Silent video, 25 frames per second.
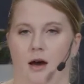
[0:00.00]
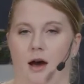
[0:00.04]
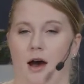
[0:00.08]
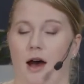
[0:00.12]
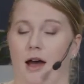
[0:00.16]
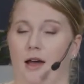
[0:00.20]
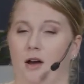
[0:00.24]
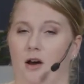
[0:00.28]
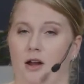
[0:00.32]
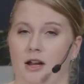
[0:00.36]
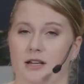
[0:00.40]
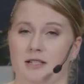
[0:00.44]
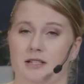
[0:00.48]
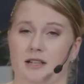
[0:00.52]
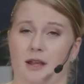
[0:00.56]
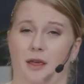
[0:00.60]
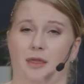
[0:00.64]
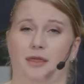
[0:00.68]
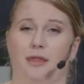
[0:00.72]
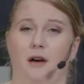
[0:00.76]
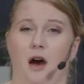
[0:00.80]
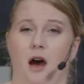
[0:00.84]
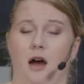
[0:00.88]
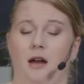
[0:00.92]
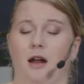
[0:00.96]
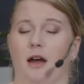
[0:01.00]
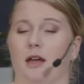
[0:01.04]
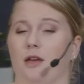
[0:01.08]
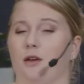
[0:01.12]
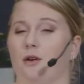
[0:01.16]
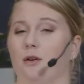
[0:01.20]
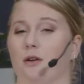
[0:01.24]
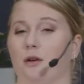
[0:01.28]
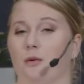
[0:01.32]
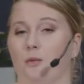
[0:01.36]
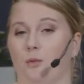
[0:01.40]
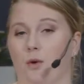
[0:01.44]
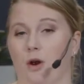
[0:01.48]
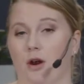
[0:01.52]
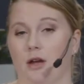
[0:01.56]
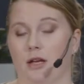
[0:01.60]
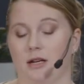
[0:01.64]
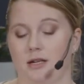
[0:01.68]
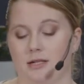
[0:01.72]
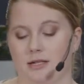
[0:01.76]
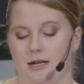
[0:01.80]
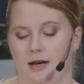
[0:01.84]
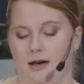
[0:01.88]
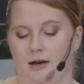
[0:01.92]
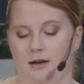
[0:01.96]
I honestly thought I couldn't work
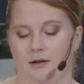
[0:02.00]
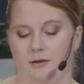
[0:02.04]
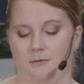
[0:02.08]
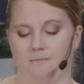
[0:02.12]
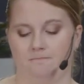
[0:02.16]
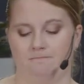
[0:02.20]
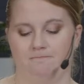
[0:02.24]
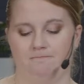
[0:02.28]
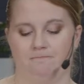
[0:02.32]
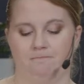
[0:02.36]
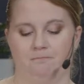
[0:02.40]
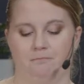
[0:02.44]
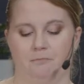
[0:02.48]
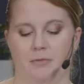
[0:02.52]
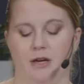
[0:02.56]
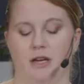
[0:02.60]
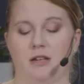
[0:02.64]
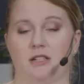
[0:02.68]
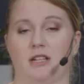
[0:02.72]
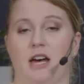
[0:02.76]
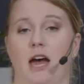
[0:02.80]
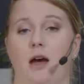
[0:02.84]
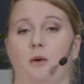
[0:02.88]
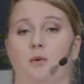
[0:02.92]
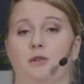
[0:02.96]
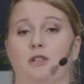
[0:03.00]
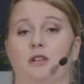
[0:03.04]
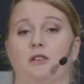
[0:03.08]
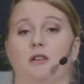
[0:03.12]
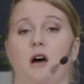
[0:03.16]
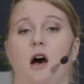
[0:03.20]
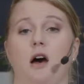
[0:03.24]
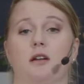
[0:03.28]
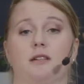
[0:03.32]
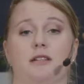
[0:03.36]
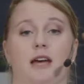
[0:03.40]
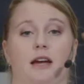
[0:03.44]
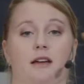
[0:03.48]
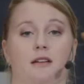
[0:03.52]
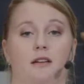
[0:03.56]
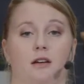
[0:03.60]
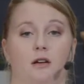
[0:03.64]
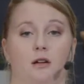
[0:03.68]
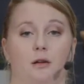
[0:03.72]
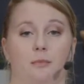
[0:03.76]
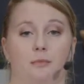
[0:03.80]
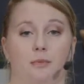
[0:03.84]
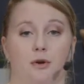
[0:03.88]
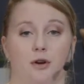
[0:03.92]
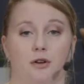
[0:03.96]
in tech because I was a
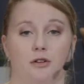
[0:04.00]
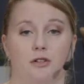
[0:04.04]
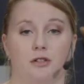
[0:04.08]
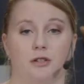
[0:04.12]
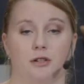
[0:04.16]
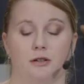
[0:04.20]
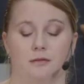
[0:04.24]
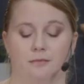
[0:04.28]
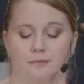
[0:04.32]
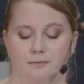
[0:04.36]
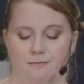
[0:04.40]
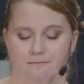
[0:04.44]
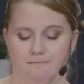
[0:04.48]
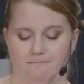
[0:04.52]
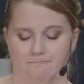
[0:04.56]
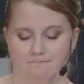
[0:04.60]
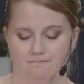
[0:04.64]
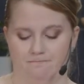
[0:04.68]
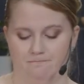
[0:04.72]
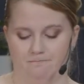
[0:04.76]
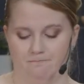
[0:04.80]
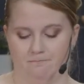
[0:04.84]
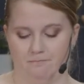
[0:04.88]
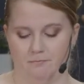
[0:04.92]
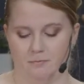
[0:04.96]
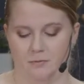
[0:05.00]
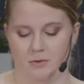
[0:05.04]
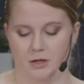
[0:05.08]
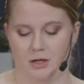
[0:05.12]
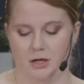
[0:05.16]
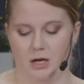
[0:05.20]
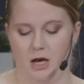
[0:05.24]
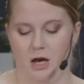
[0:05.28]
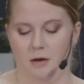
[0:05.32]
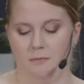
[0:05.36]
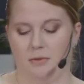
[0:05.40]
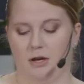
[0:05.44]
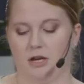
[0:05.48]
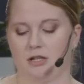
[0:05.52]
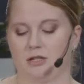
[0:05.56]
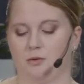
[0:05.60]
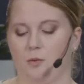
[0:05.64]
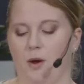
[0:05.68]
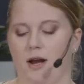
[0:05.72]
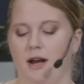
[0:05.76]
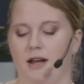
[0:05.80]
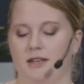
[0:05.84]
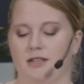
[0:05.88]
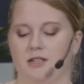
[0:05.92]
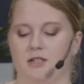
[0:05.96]
non-technical person. Because
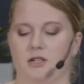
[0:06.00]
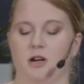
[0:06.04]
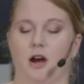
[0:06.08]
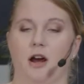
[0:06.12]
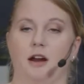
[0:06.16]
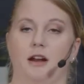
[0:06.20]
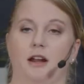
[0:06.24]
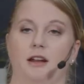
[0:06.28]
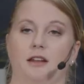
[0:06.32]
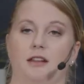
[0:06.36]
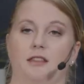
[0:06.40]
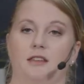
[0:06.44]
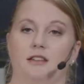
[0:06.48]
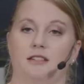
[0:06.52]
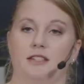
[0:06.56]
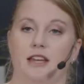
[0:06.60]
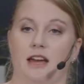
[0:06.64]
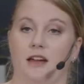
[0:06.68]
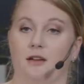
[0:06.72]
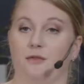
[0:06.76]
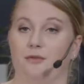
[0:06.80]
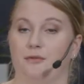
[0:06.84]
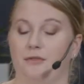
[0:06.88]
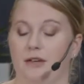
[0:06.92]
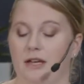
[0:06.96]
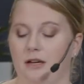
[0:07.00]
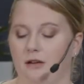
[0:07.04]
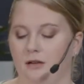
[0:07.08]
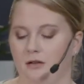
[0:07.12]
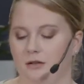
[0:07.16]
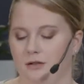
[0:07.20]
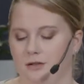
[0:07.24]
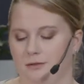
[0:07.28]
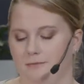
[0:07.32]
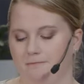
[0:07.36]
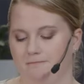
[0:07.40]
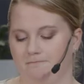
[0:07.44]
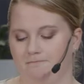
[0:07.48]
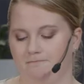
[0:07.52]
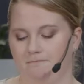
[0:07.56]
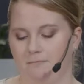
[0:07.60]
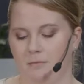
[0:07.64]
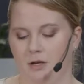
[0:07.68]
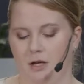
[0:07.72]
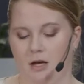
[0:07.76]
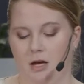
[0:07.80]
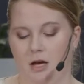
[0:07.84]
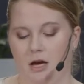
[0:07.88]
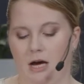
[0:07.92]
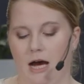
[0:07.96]
when I started in the tech field,
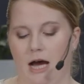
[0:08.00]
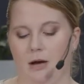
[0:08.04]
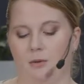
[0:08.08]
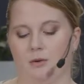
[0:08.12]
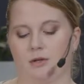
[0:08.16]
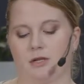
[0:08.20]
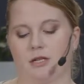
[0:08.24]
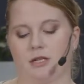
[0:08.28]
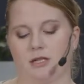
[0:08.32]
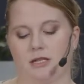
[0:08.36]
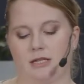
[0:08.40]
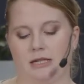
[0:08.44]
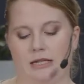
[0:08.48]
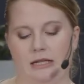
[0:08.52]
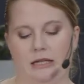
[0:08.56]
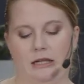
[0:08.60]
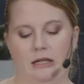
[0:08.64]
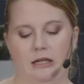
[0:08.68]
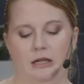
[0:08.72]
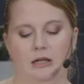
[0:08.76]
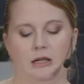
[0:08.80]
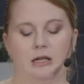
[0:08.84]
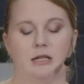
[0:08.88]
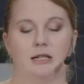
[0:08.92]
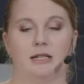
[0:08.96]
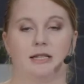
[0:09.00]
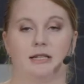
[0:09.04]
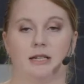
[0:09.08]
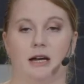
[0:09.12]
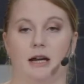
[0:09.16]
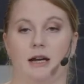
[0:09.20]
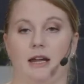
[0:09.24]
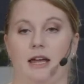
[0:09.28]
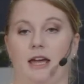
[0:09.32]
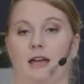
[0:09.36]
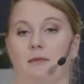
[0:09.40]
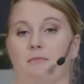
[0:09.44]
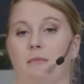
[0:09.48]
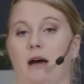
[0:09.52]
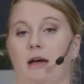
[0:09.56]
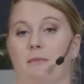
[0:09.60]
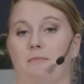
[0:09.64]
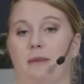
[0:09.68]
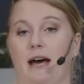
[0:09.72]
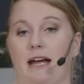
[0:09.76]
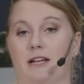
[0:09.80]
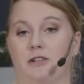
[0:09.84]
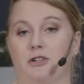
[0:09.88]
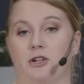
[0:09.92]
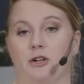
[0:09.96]
I was still studying my
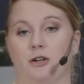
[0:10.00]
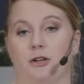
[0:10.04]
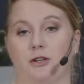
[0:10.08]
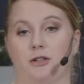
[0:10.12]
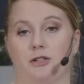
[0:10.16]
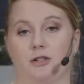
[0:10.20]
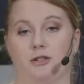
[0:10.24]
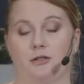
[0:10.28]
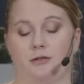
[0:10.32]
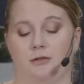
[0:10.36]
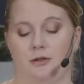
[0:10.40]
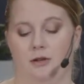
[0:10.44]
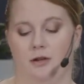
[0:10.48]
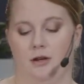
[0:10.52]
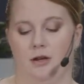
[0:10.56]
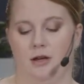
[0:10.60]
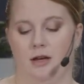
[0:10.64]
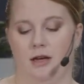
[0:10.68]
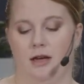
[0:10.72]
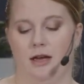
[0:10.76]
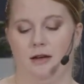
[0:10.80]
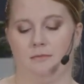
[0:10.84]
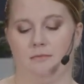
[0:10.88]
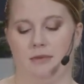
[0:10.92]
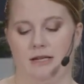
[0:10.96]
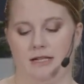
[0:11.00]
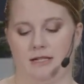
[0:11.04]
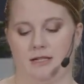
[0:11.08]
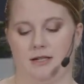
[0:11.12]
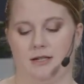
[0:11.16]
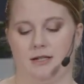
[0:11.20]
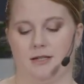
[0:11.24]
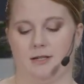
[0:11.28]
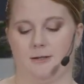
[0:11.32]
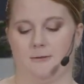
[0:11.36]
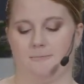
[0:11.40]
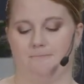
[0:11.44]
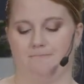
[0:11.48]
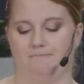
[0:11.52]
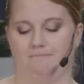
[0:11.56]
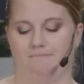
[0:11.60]
bachelor's in business.